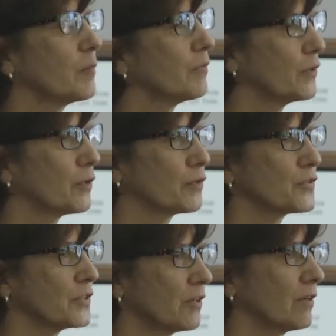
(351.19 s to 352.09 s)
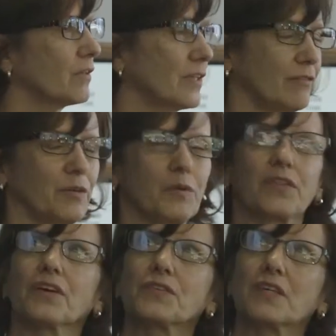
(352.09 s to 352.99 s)
if they're still living
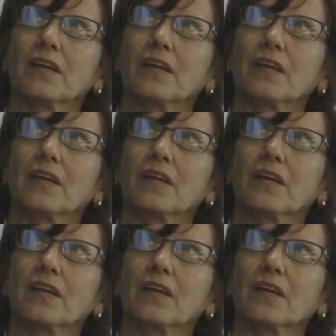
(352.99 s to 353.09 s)
with us.